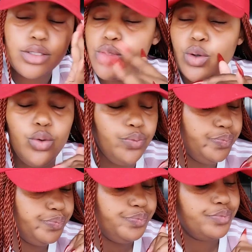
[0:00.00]
So,
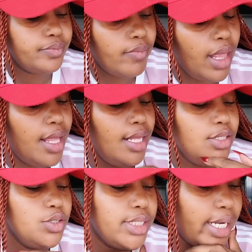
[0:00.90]

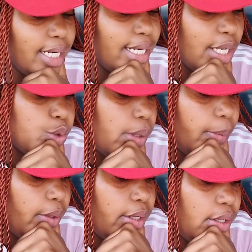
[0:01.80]
did you check out your
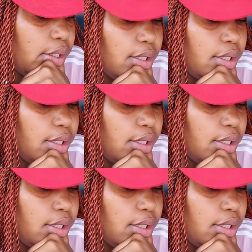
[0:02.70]
song?